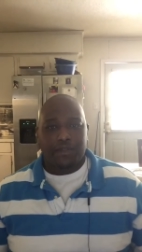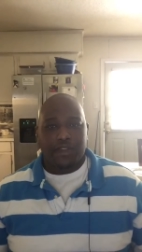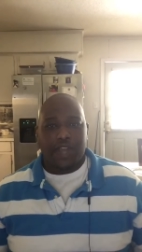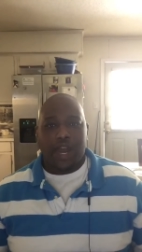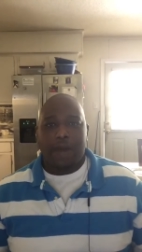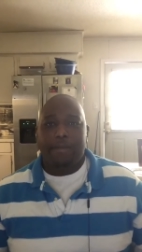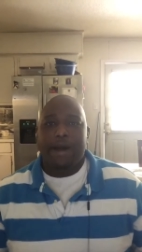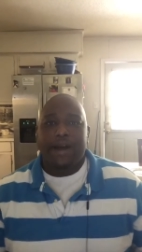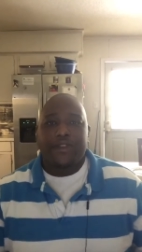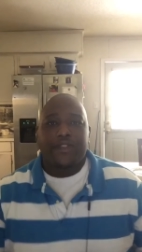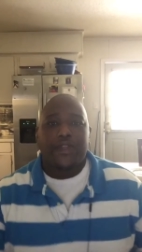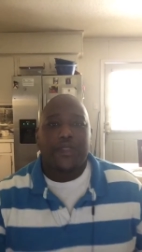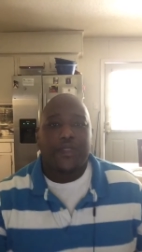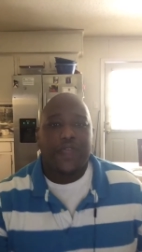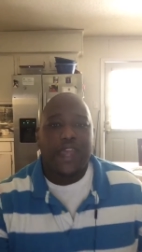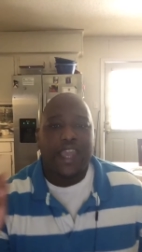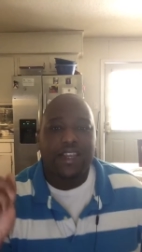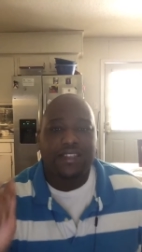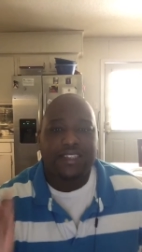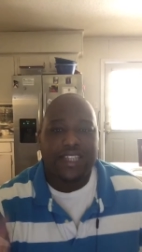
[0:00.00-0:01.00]
about the
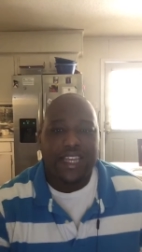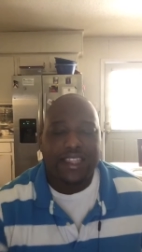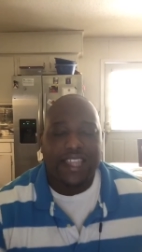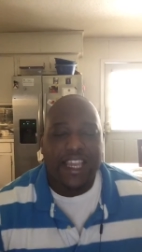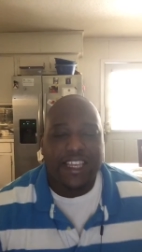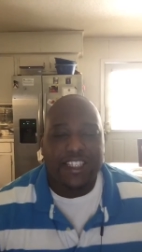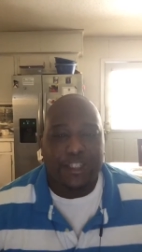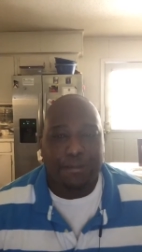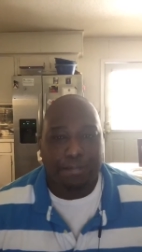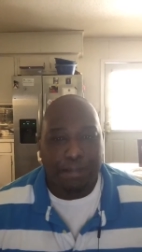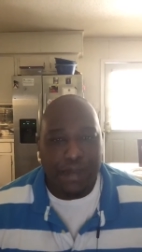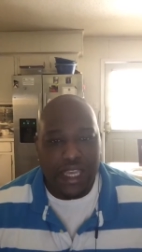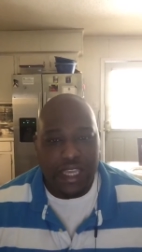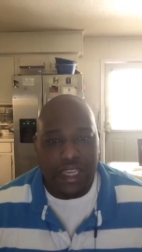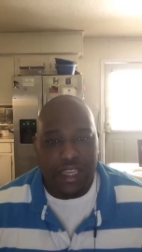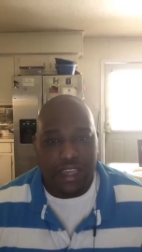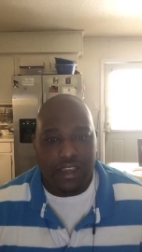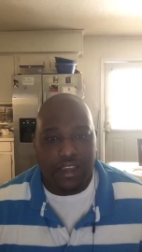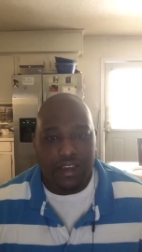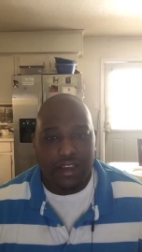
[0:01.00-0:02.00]
things that they
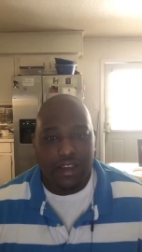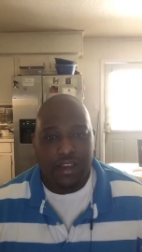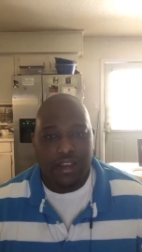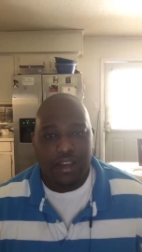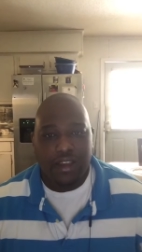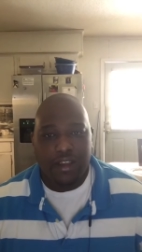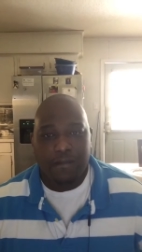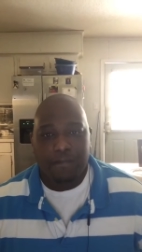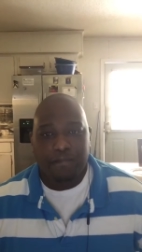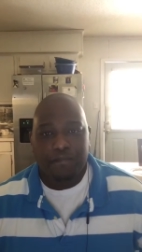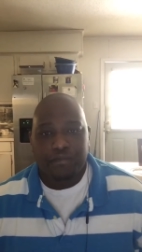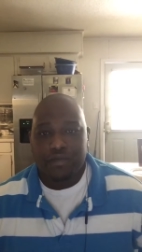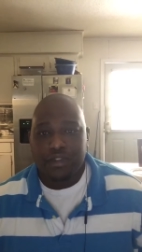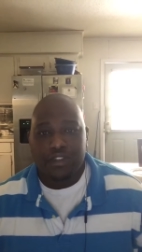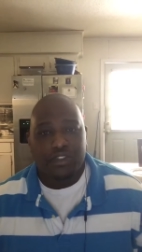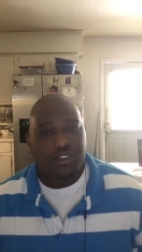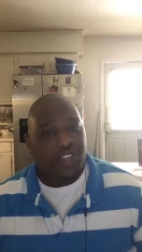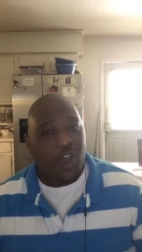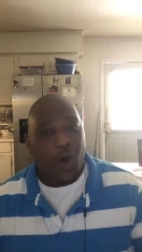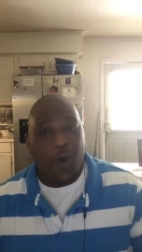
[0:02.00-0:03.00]
speak.
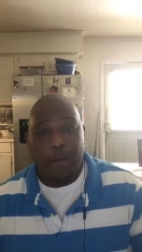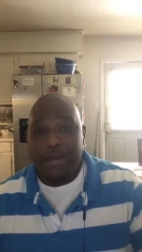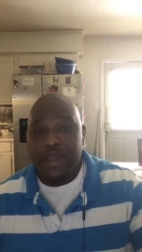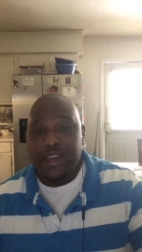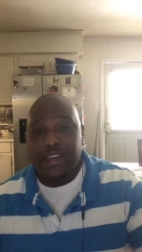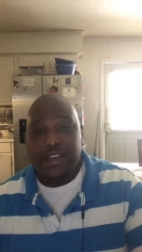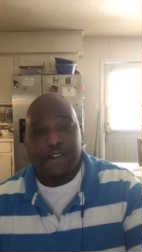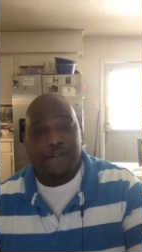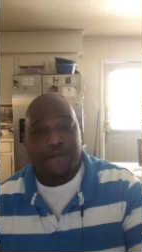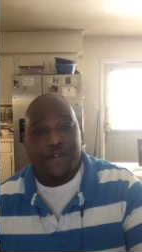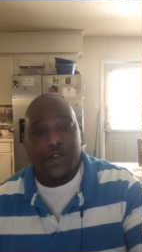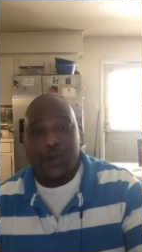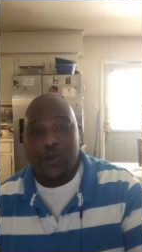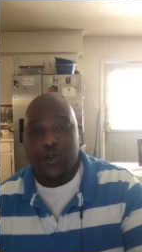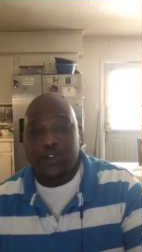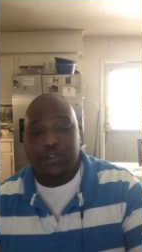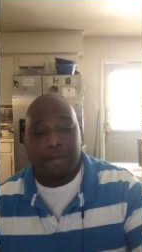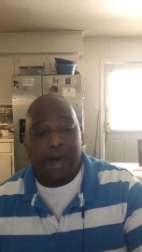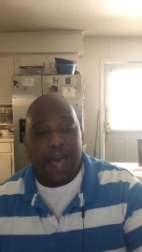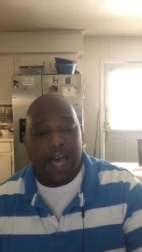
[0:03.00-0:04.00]
Don't be
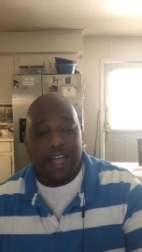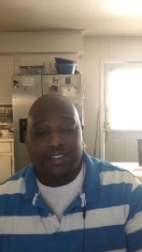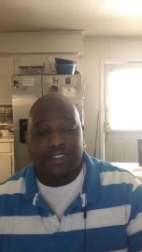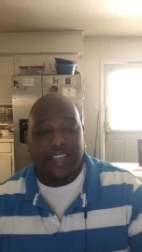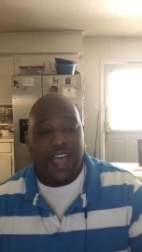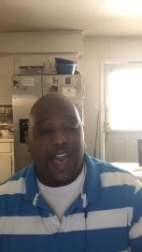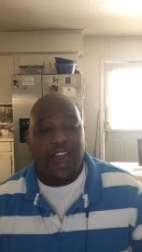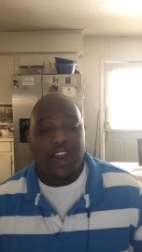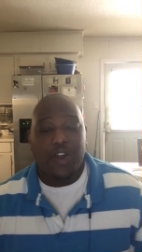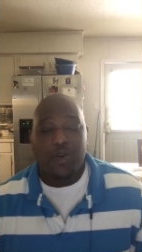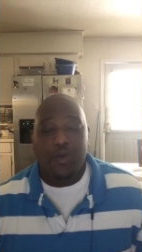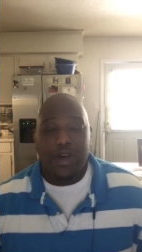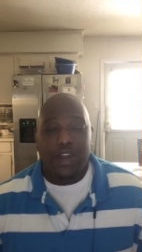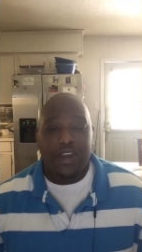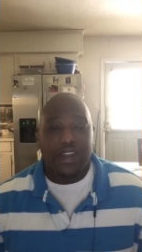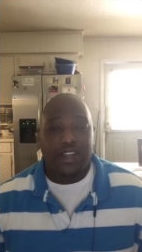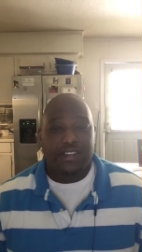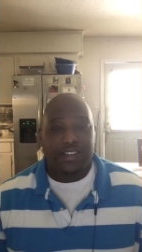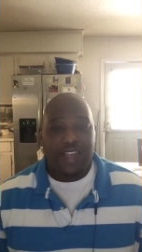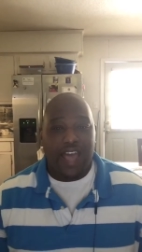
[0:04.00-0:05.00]
confused by a title when
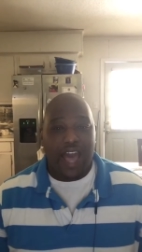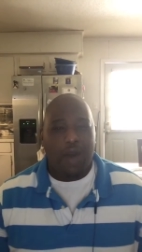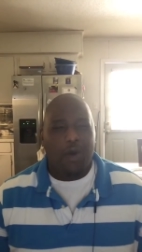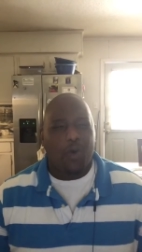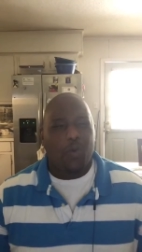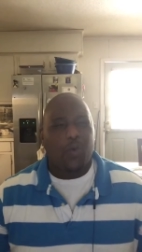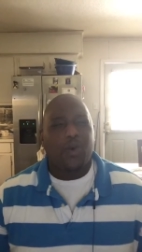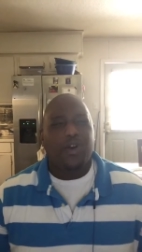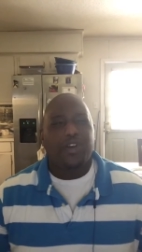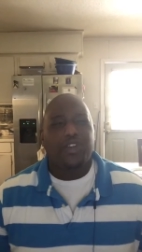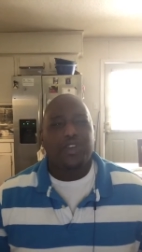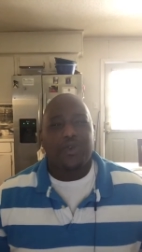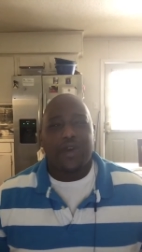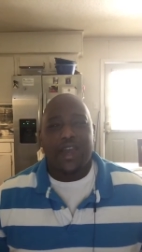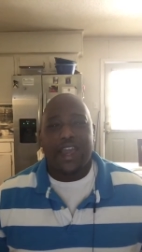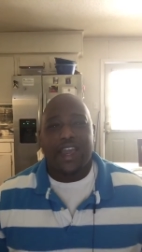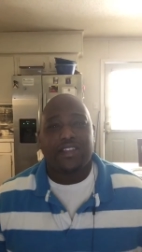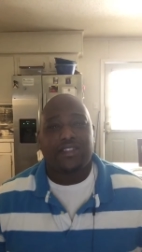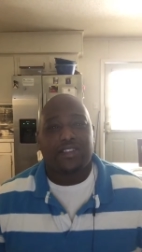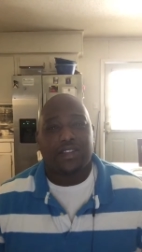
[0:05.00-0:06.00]
it's out. Will you
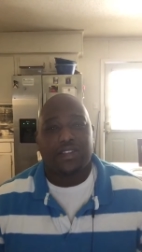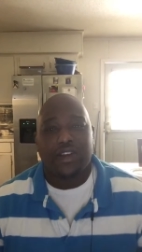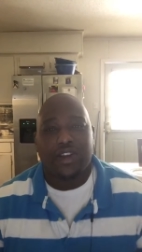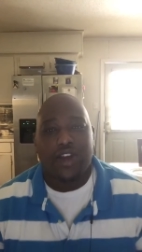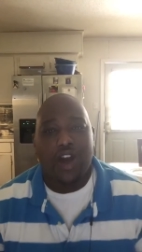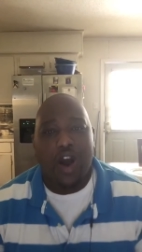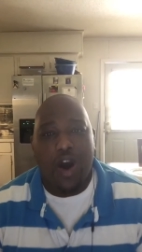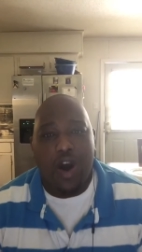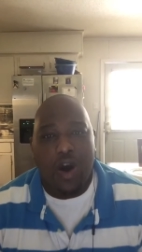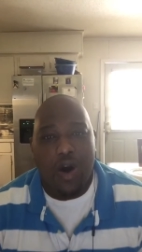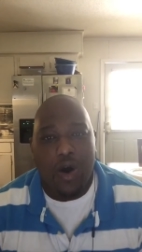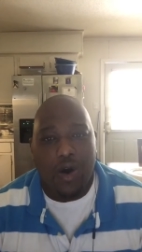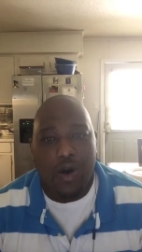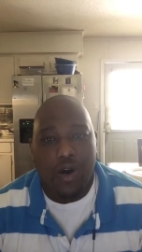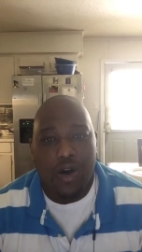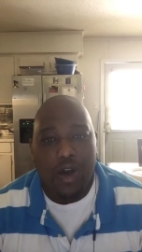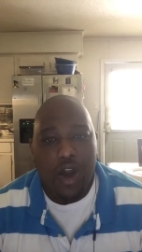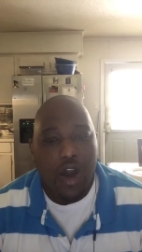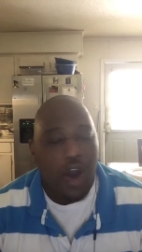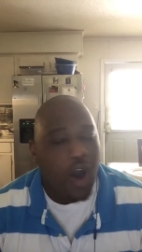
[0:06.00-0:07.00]
answer the call?
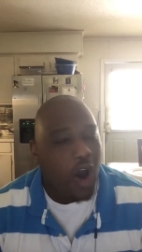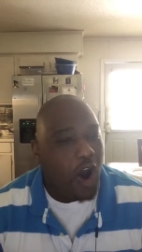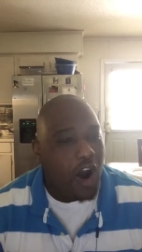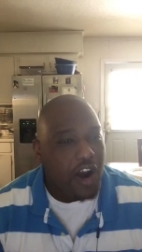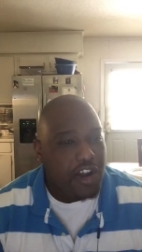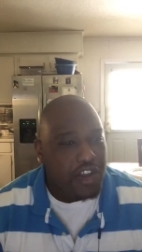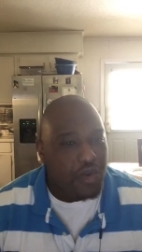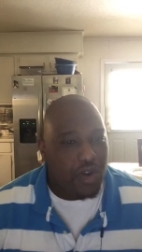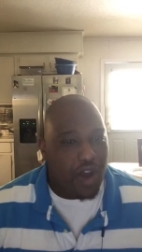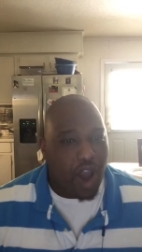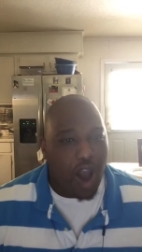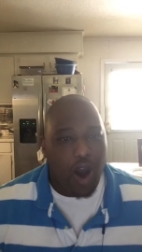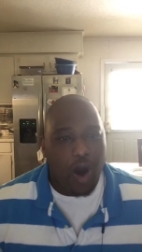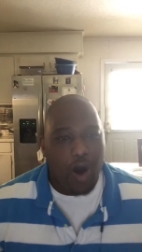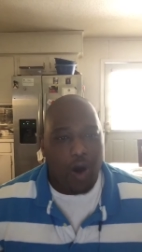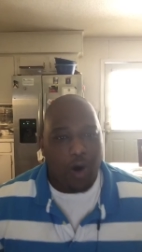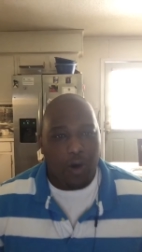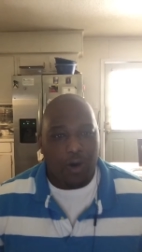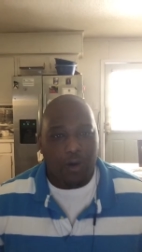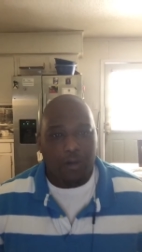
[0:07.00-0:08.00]
Are you
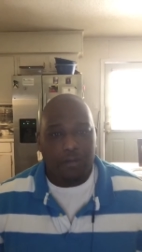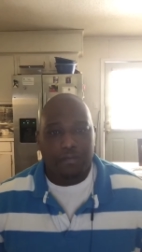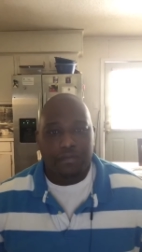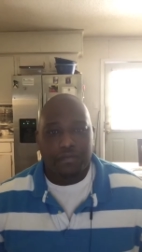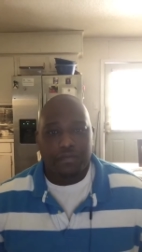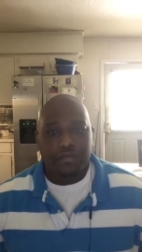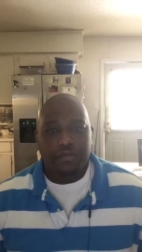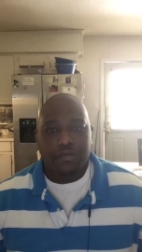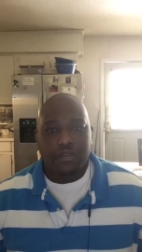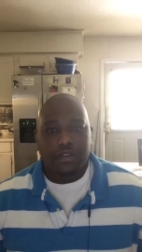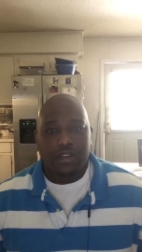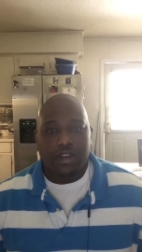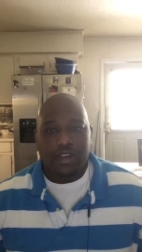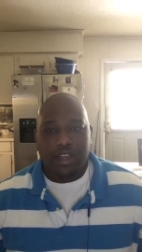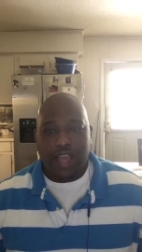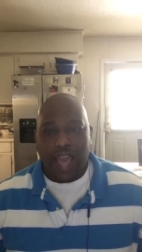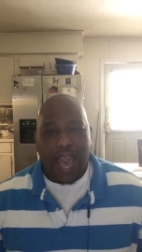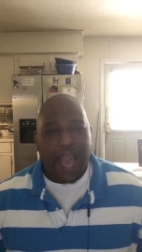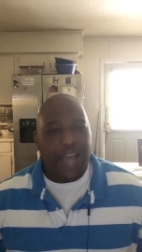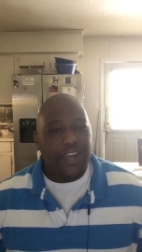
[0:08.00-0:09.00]
called?
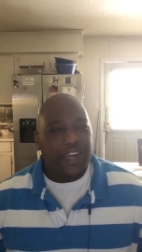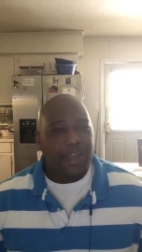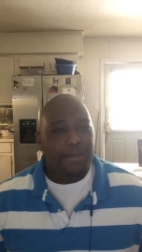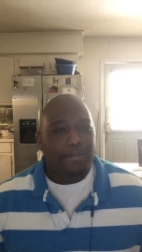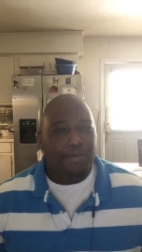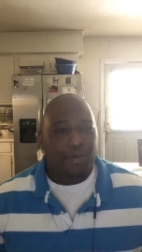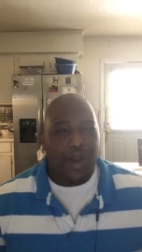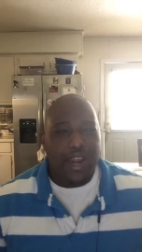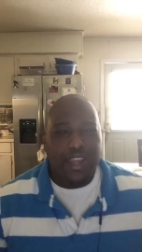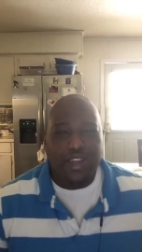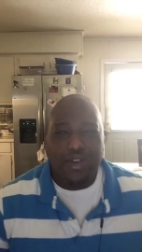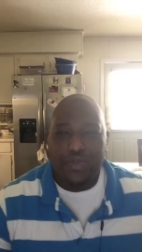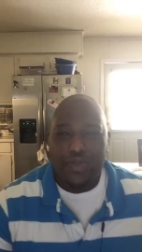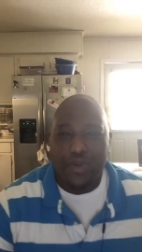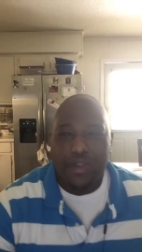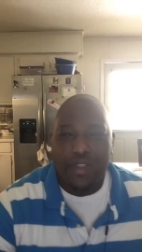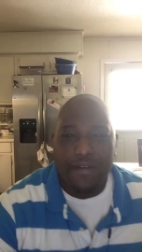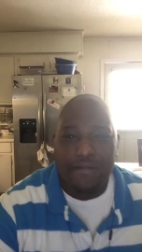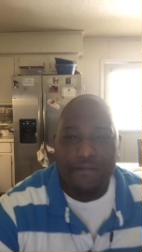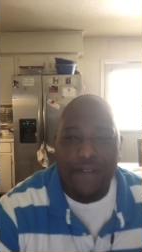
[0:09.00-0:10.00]
God didn't bring you
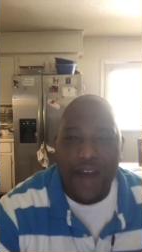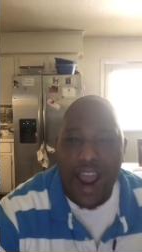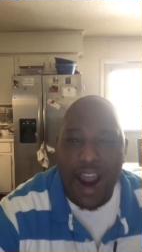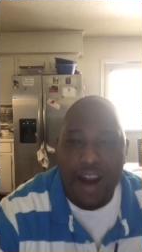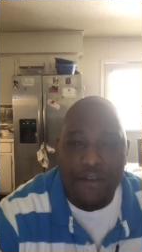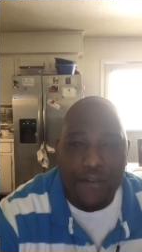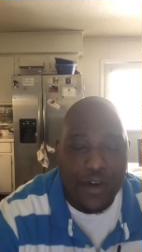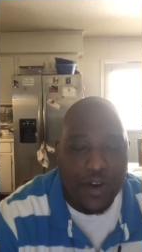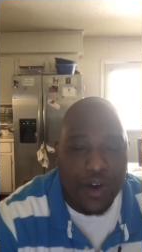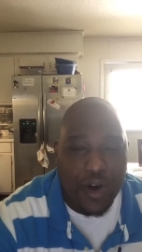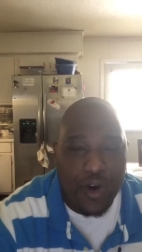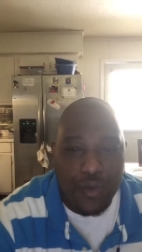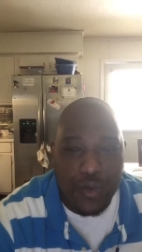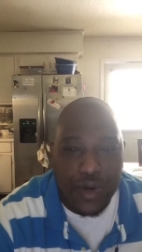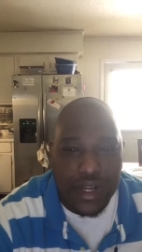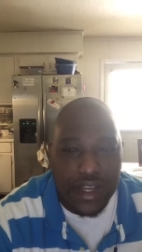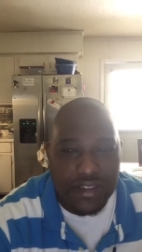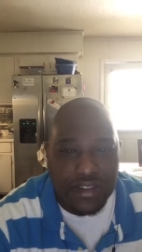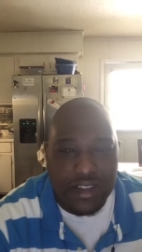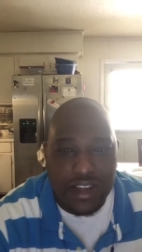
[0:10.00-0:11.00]
through the fire for no
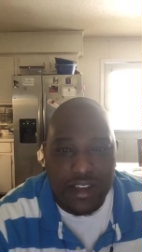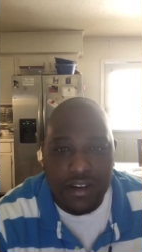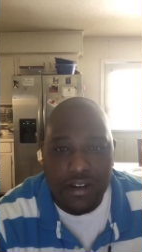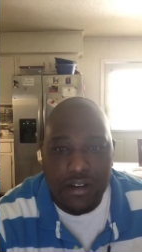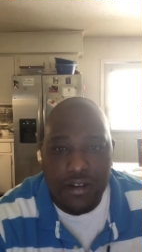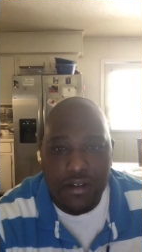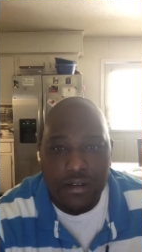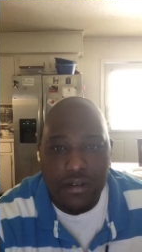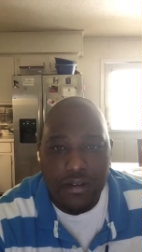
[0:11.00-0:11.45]
reason.